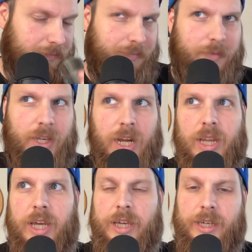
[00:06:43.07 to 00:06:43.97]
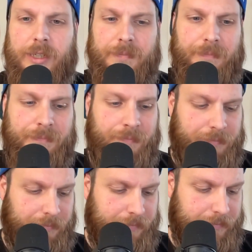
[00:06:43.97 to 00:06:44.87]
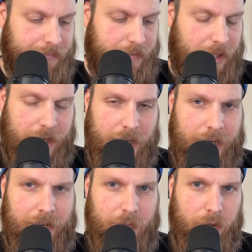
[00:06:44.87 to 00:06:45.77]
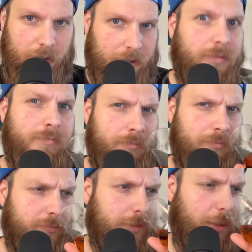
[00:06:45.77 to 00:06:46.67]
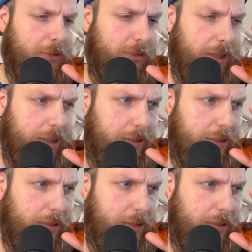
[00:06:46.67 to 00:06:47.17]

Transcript: Kind of like a cobbler, I would say.